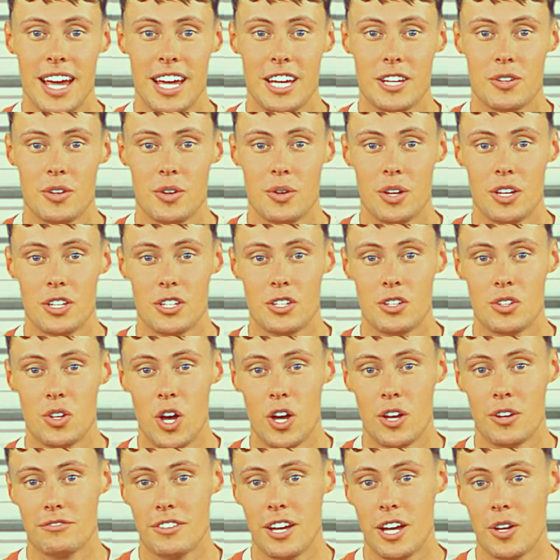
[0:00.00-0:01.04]
Andrew has
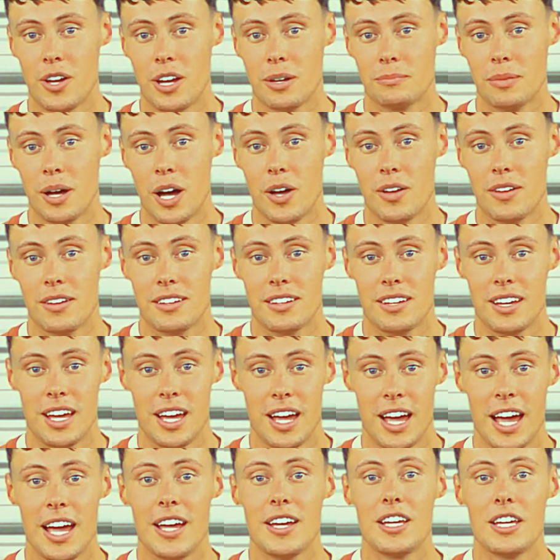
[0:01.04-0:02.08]
very strong
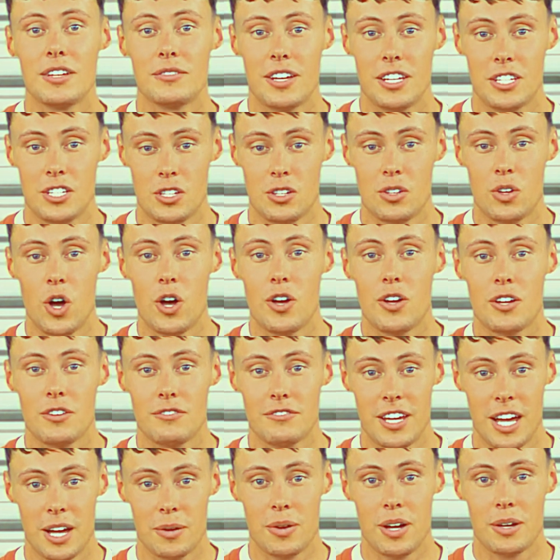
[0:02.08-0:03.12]
bones and even stronger
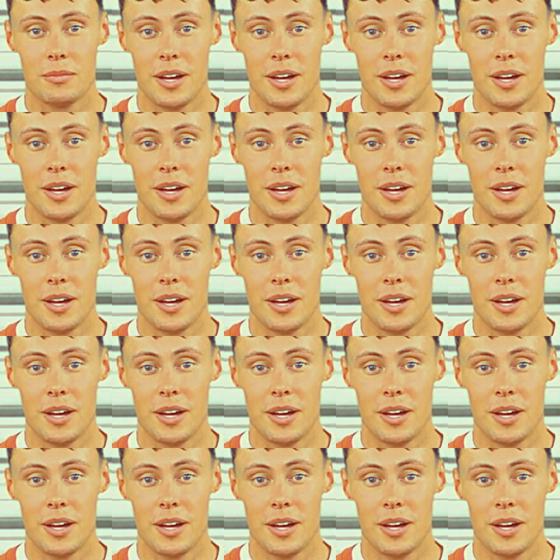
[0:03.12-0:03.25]
family